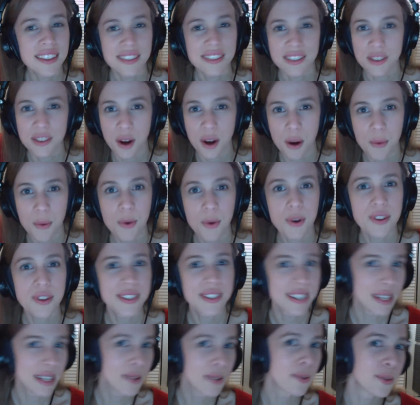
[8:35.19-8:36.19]
Star Wars
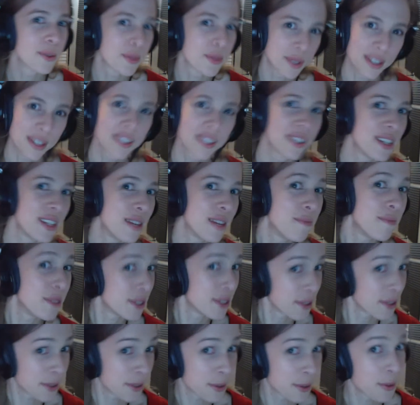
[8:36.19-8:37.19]
sequel trilogy
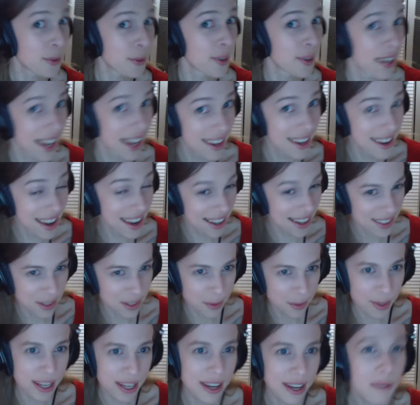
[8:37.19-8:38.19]
music score
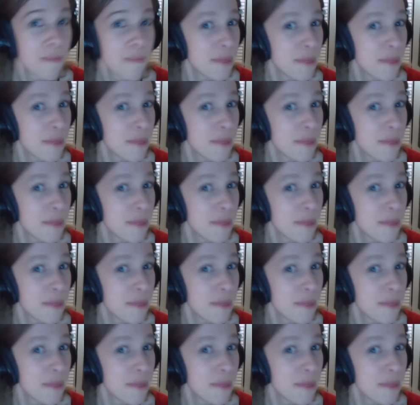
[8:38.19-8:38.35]
next week.